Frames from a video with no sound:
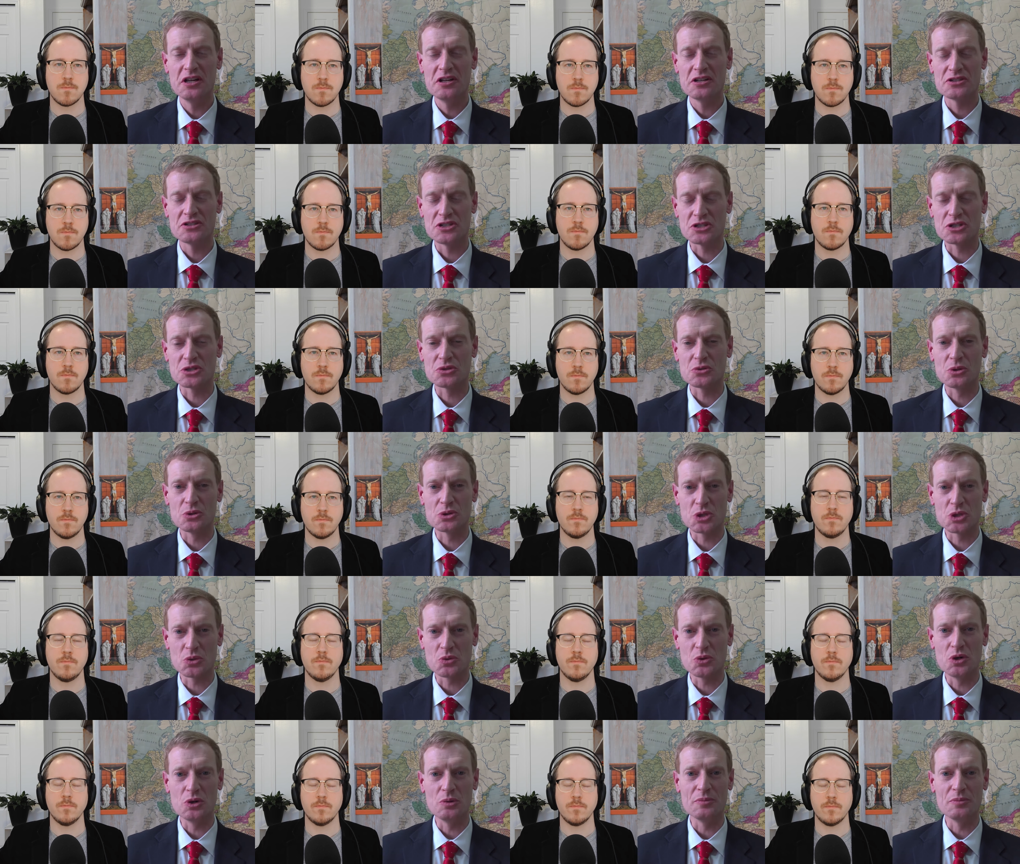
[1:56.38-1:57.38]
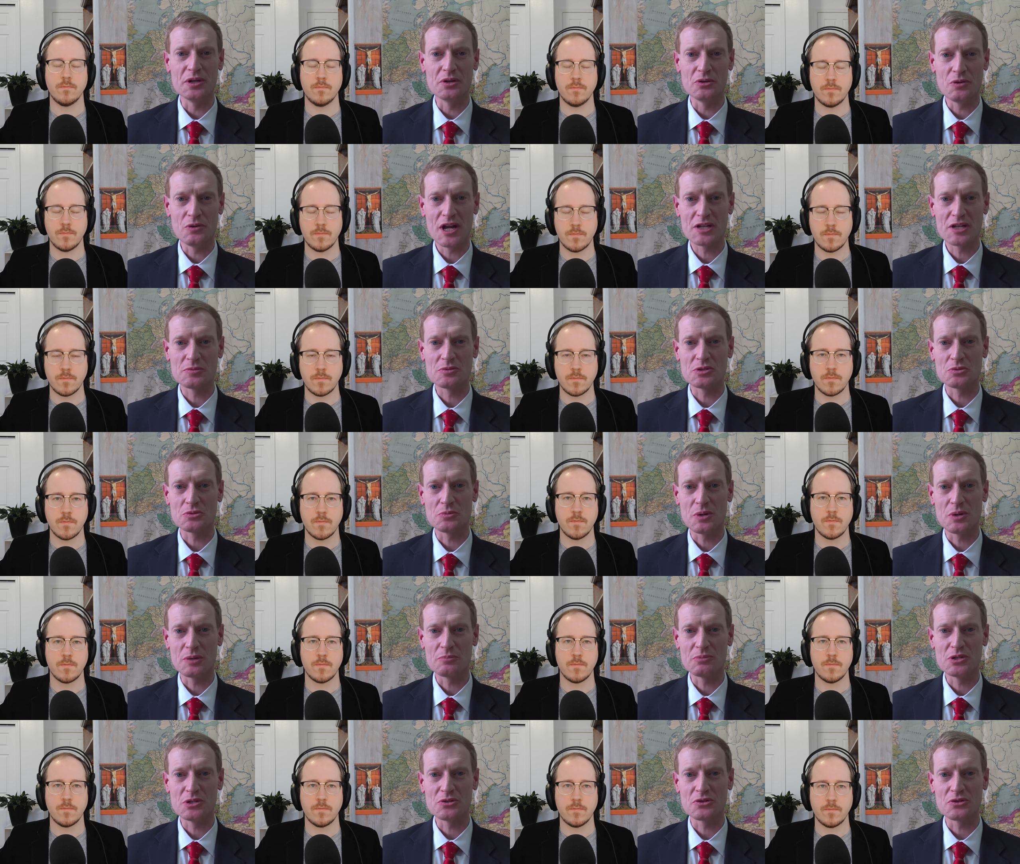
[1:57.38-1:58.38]
Speaker 1: Cicero, mm-hmm. Jerome, and Erasmus would
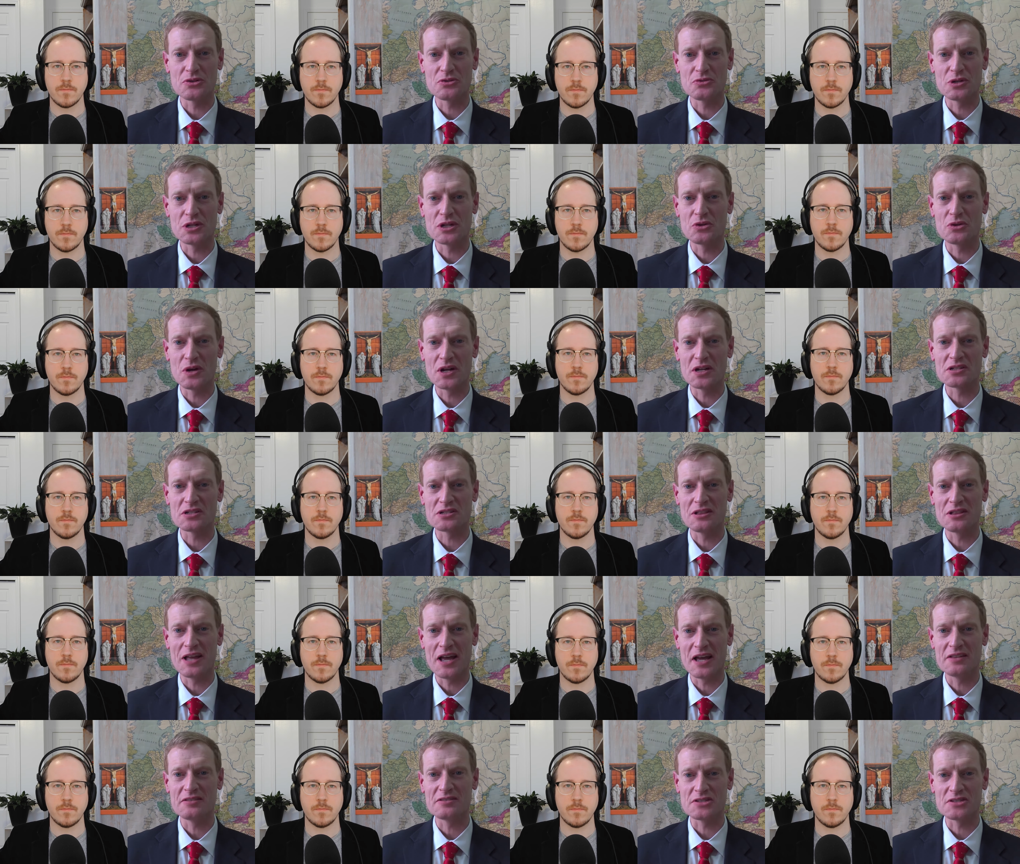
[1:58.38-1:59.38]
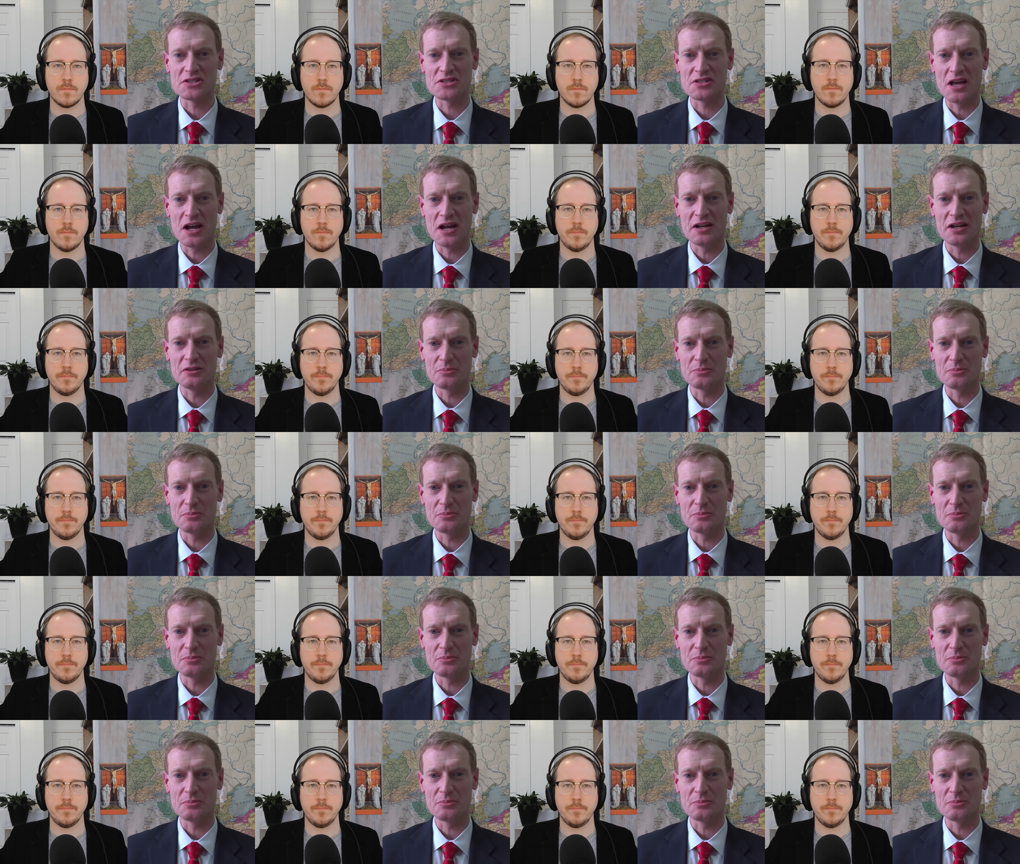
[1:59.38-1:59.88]
probably be your three greatest Latin style